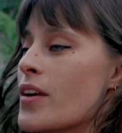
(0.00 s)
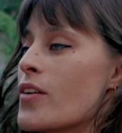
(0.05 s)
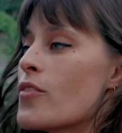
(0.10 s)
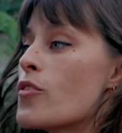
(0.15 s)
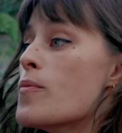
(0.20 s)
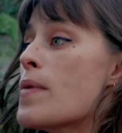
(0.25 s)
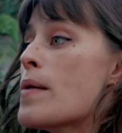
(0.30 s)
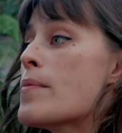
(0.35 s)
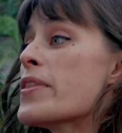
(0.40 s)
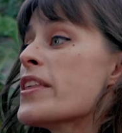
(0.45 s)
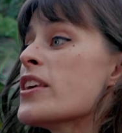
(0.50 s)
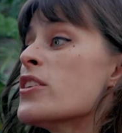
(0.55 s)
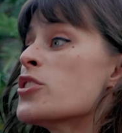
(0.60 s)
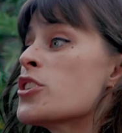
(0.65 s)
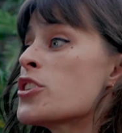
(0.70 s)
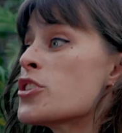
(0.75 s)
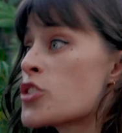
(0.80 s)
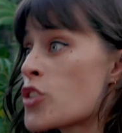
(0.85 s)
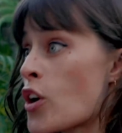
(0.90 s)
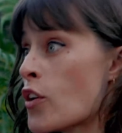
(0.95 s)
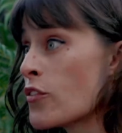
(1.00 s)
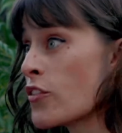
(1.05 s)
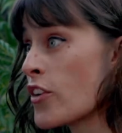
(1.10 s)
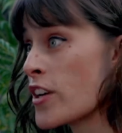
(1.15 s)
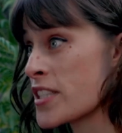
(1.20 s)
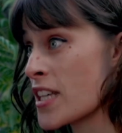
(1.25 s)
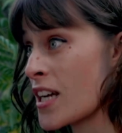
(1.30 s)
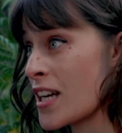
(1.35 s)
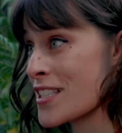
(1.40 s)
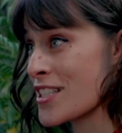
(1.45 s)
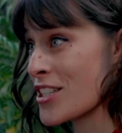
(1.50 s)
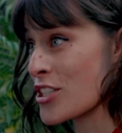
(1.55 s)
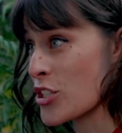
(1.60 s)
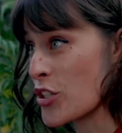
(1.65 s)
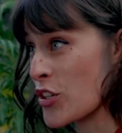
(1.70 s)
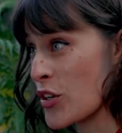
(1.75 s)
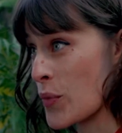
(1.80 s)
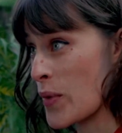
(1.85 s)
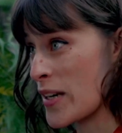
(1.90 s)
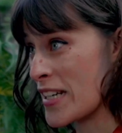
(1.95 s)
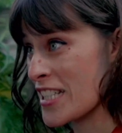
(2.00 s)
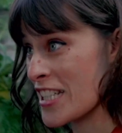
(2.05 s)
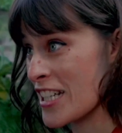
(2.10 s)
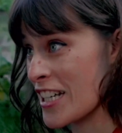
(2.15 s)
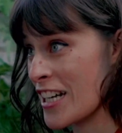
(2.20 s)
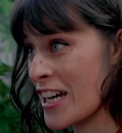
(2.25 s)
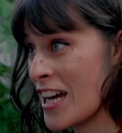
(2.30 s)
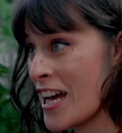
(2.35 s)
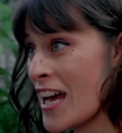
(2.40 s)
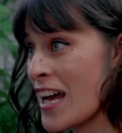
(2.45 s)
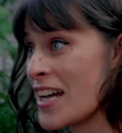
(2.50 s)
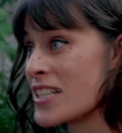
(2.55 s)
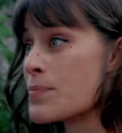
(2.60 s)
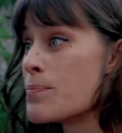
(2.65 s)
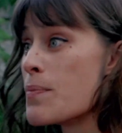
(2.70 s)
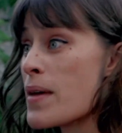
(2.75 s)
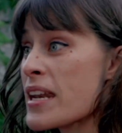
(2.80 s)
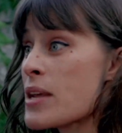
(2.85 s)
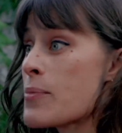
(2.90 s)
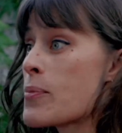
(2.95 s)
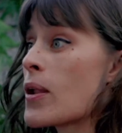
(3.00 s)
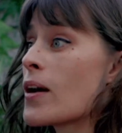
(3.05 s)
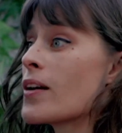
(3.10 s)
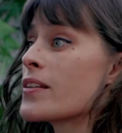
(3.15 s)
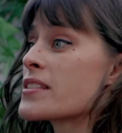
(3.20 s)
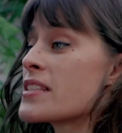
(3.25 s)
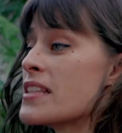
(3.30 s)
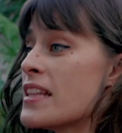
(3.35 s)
Remember that you should stop fertilising during winter, as many plants